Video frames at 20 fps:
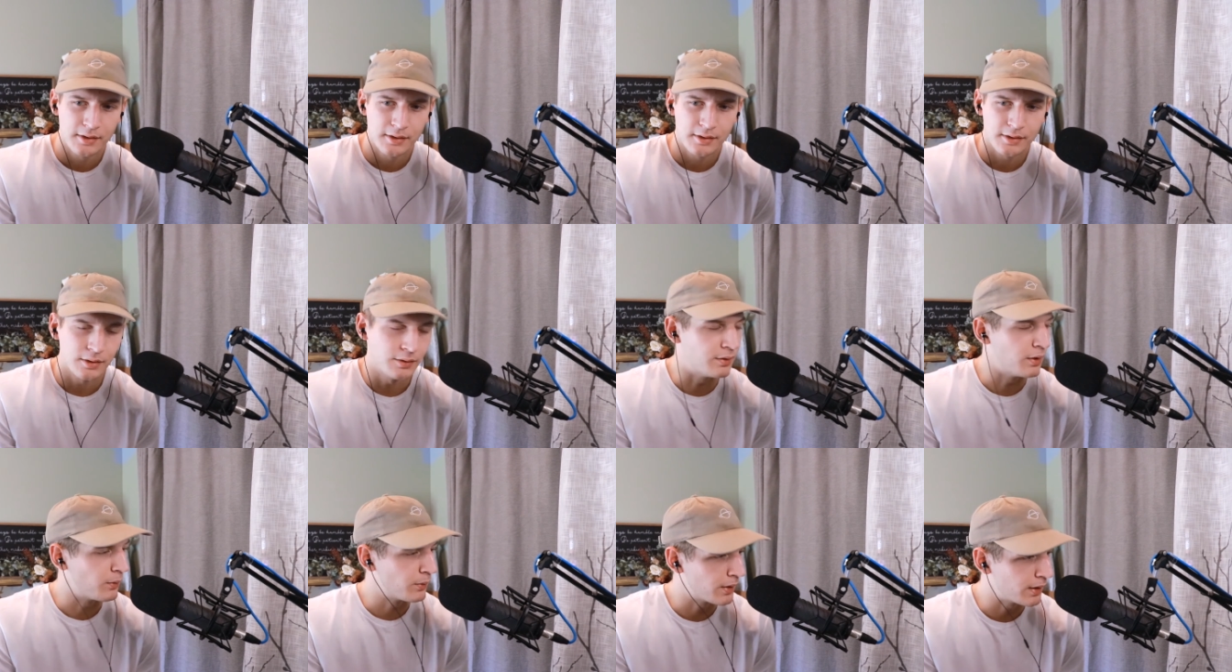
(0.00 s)
you
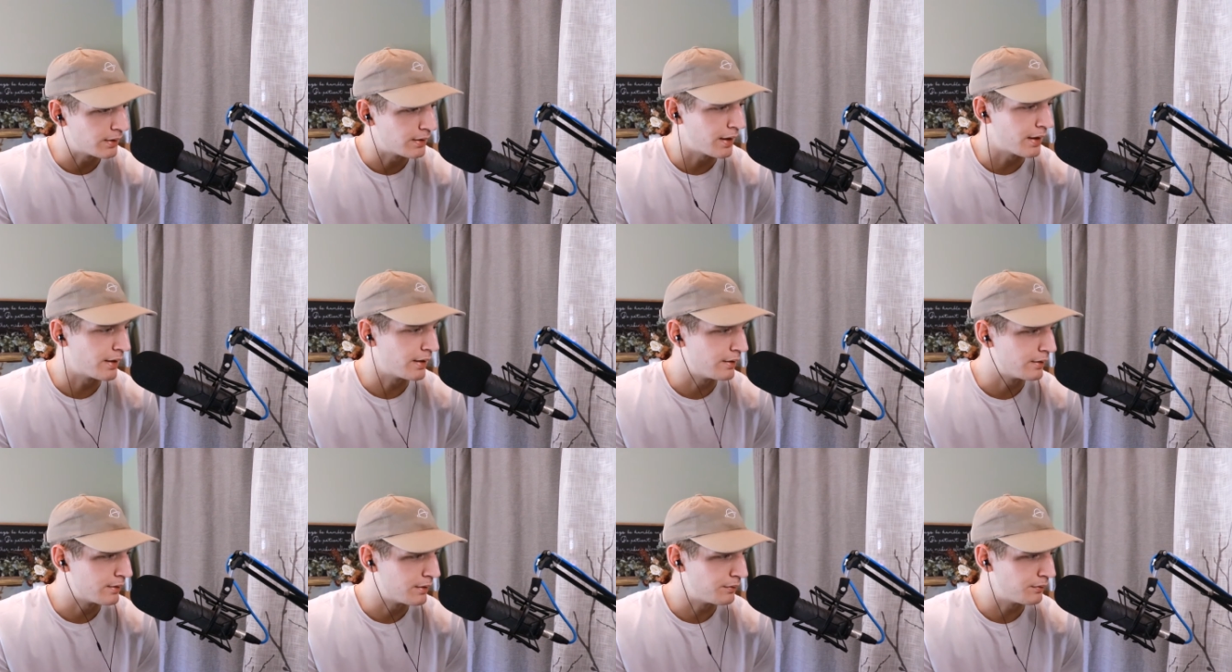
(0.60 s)
don't get that
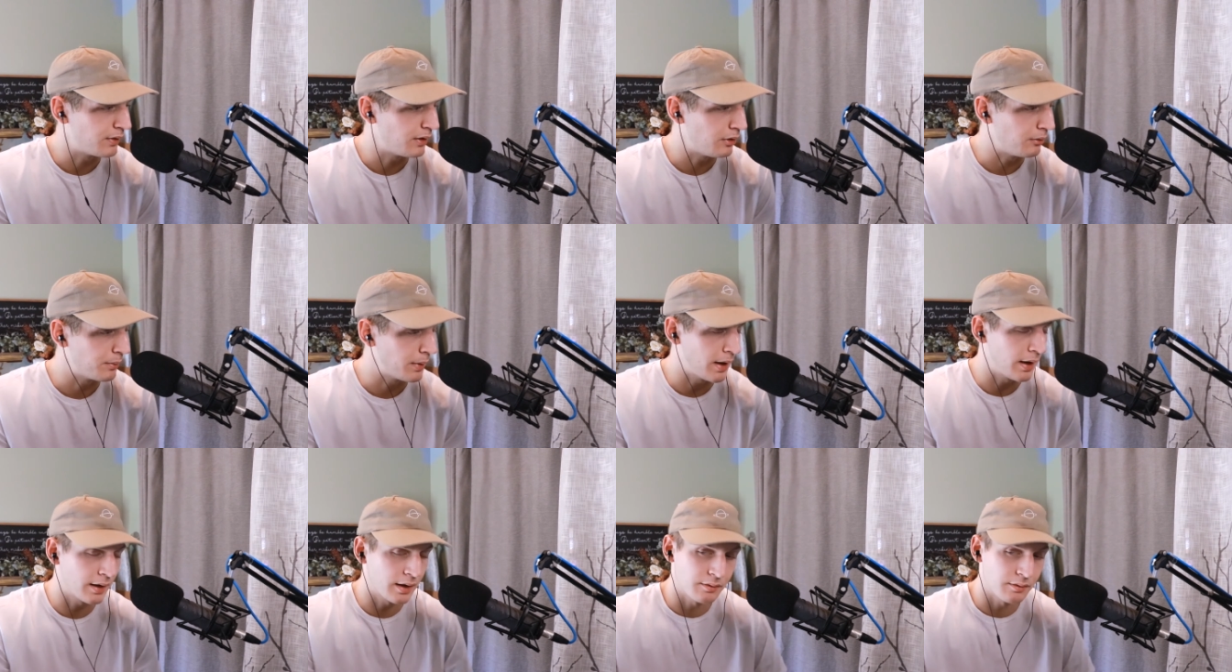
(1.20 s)
instant feedback.